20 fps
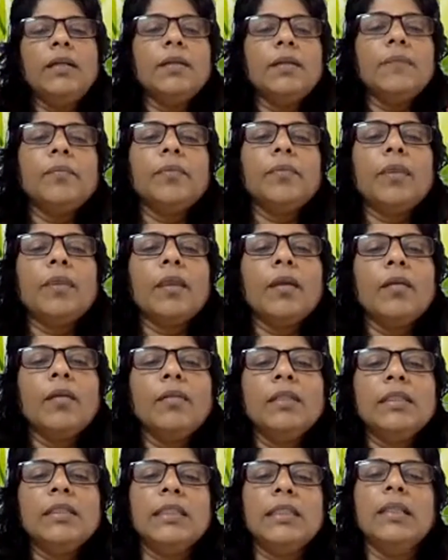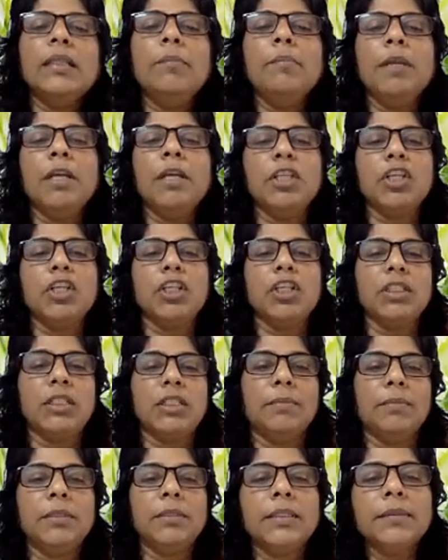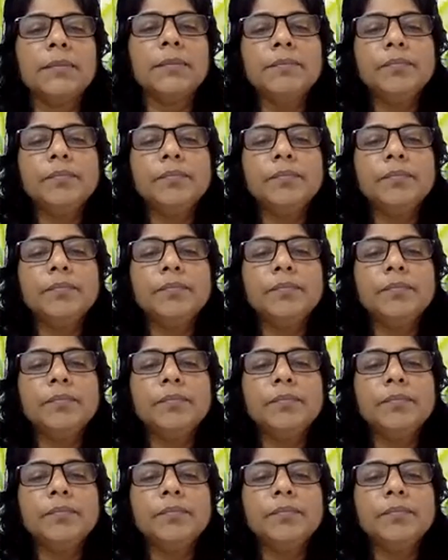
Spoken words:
now we'll see the major steps.